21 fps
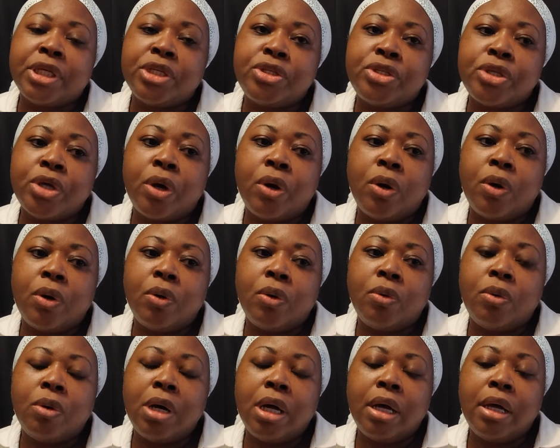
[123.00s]

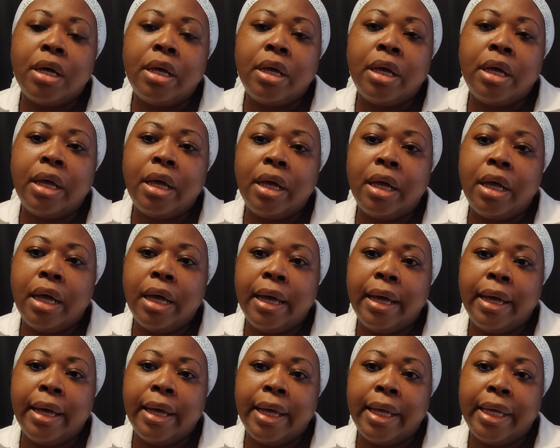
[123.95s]
so uh,
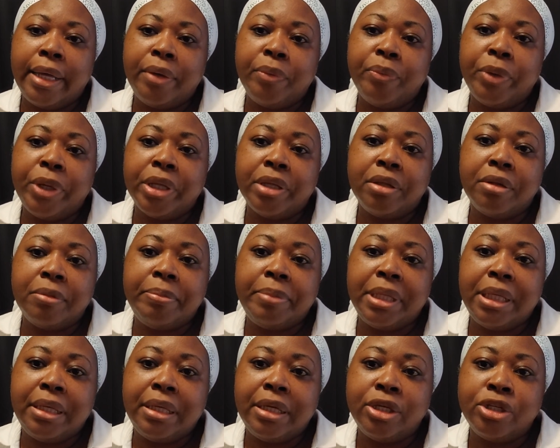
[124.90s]
I will
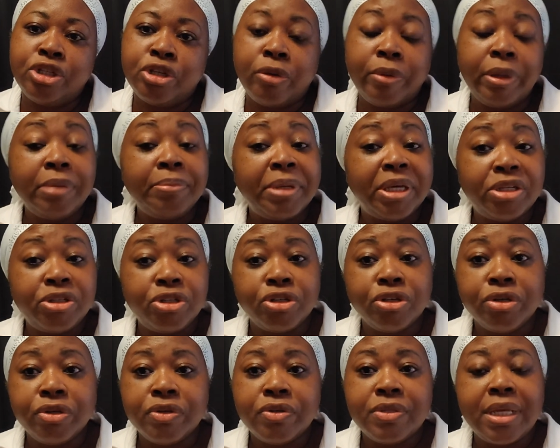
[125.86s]
be showing
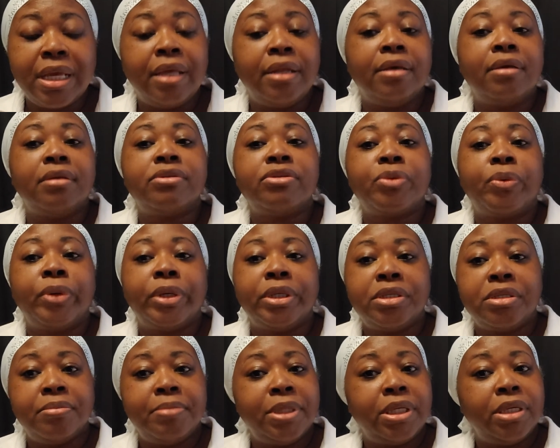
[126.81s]
pictures and it's
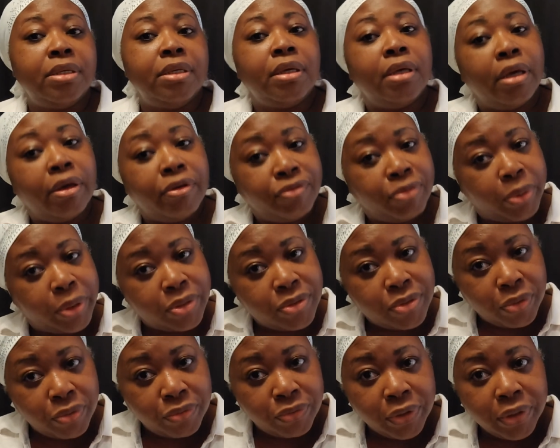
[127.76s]
going to be a
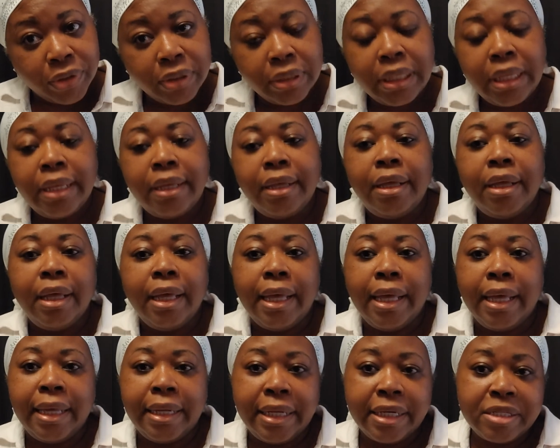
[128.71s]
voiceover
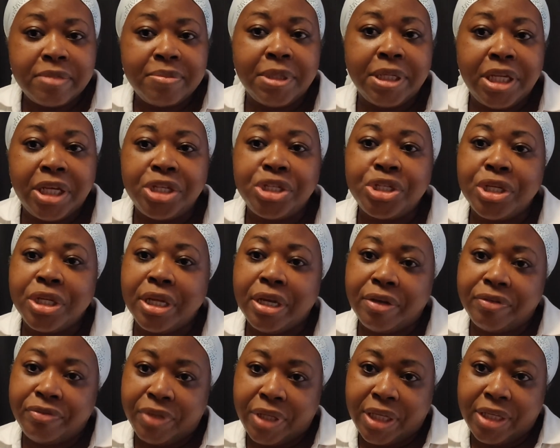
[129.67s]
and explanation
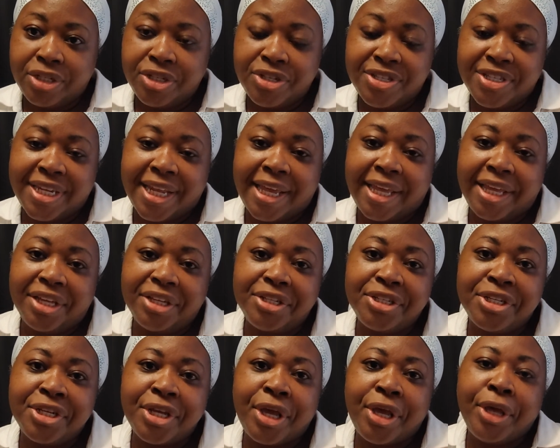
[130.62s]
of each
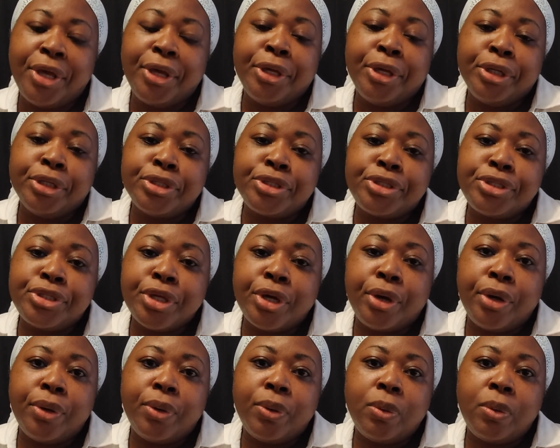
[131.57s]
stage.
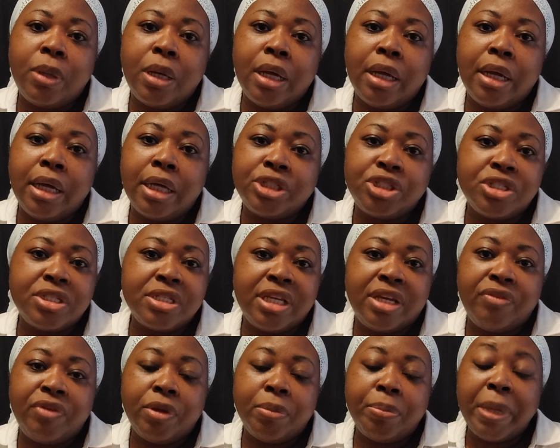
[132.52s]
So uh, just to
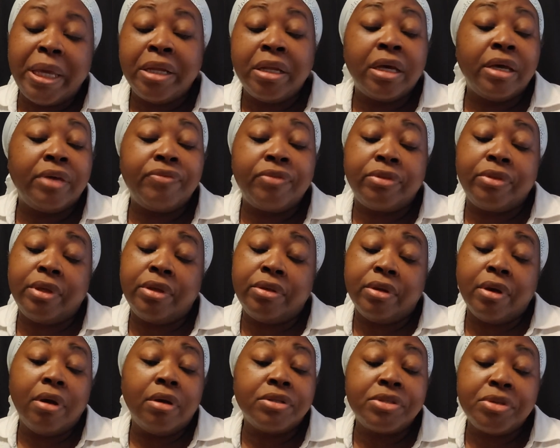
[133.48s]
give you, and I've
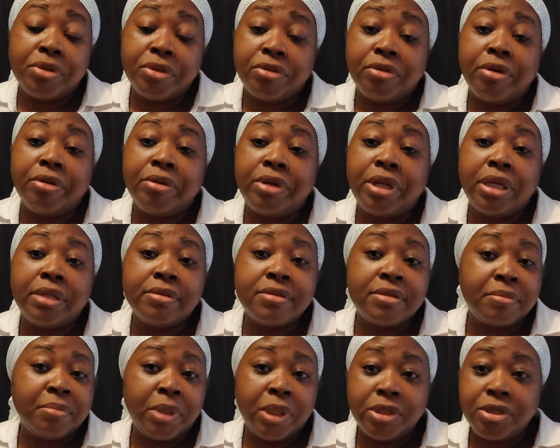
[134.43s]
also thrown in
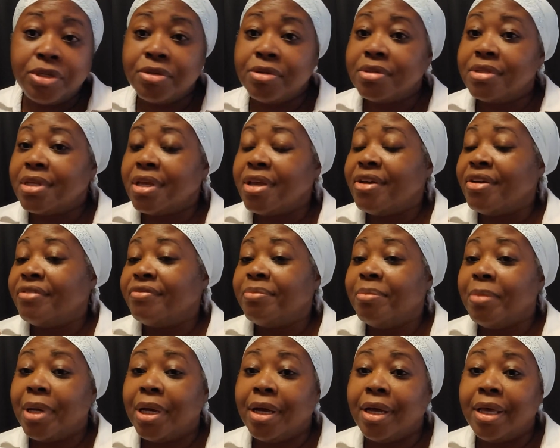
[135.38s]
some pictures of
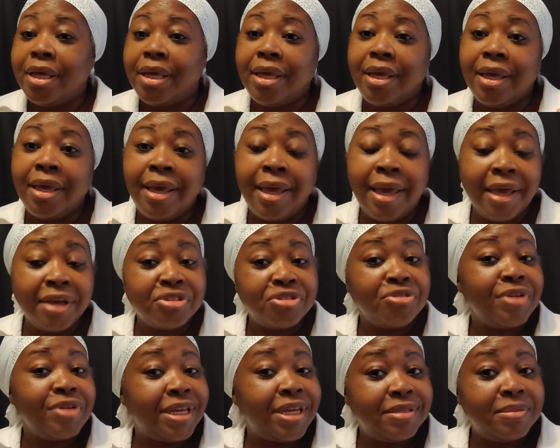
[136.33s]
my
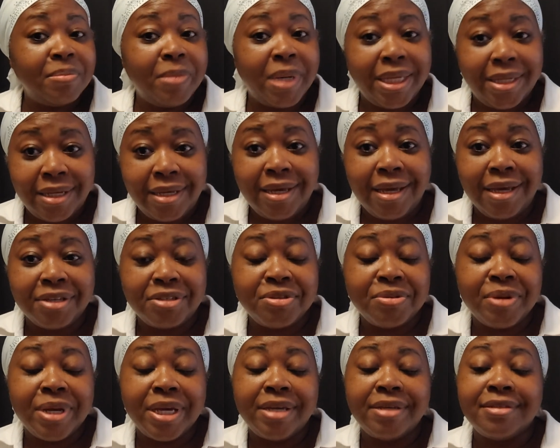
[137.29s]
x-rays, my knee
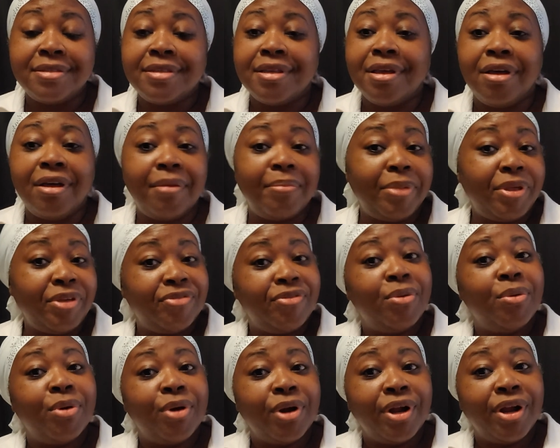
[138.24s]
x-rays uh,
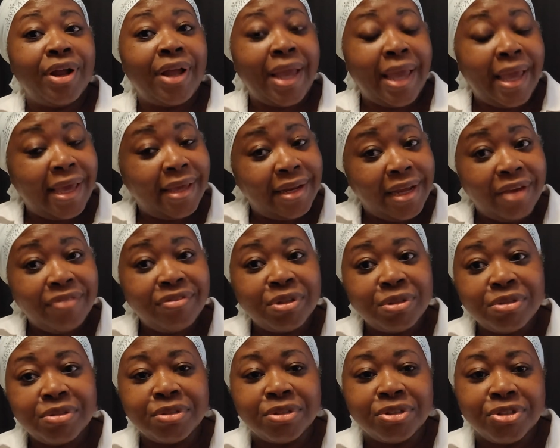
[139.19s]
before and
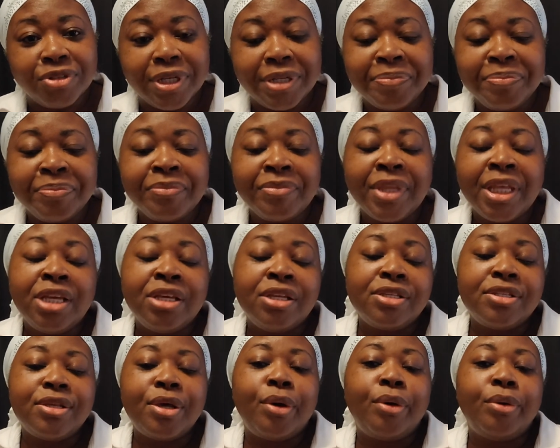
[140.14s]
after surgery.
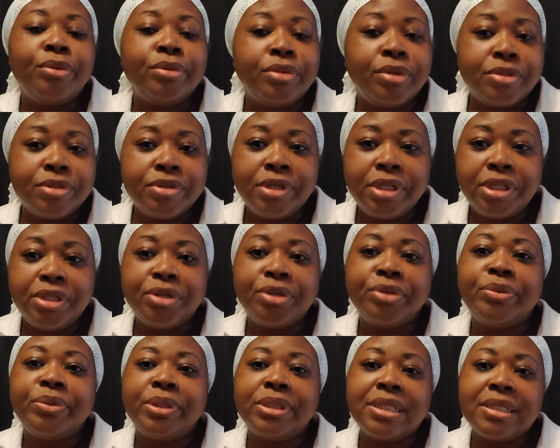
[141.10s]
So those are a little
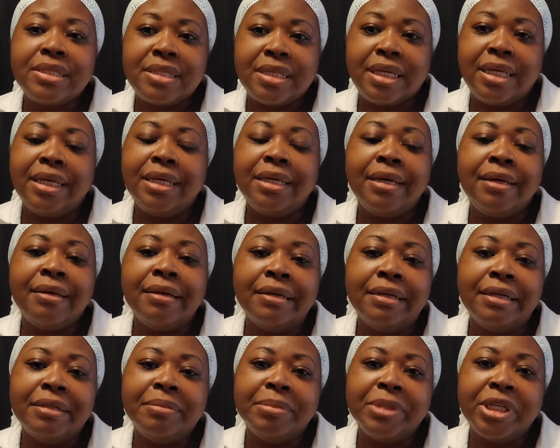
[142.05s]
cool to see.
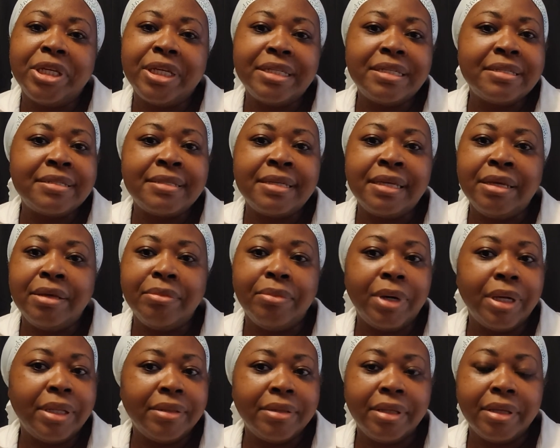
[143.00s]
Um, you get to see
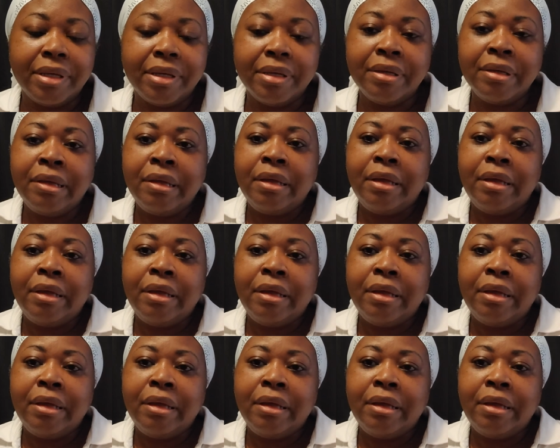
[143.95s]
what the